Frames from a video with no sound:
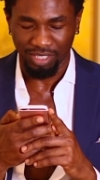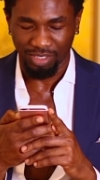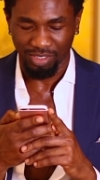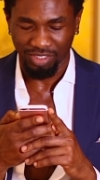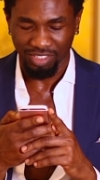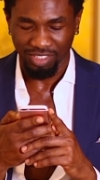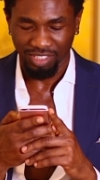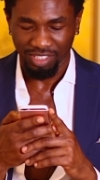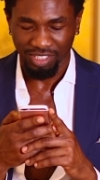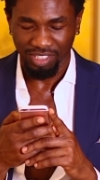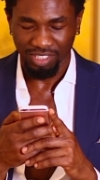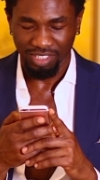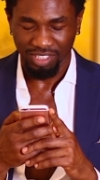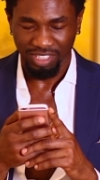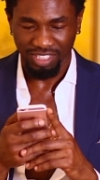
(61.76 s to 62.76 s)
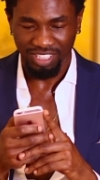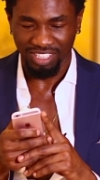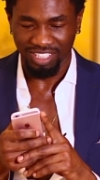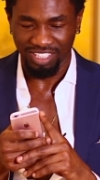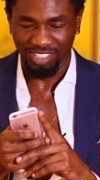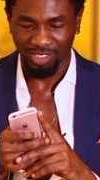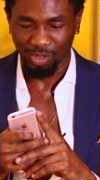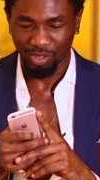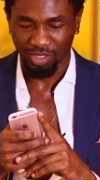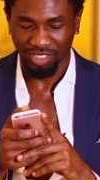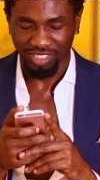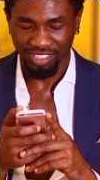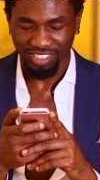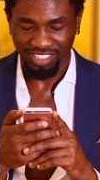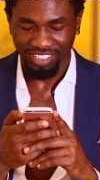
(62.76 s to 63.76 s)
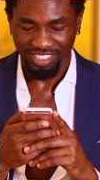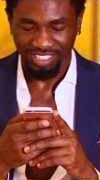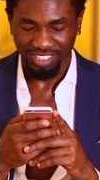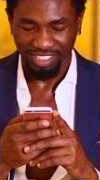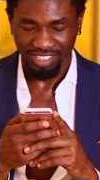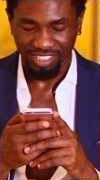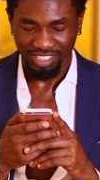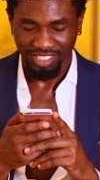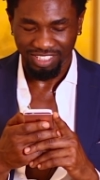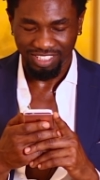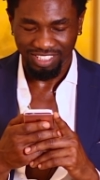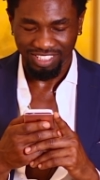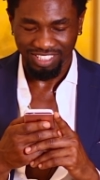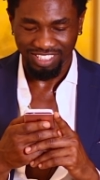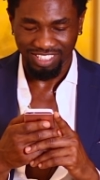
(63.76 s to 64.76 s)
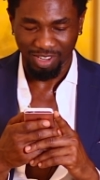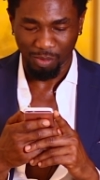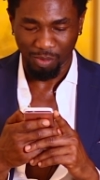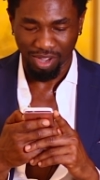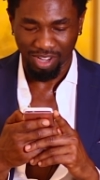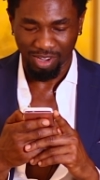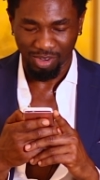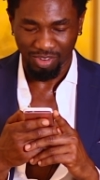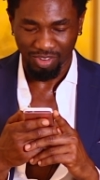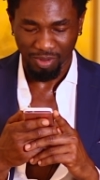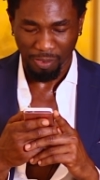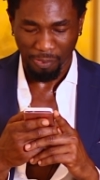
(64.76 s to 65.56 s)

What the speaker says: now? Hey, God. Now, wow.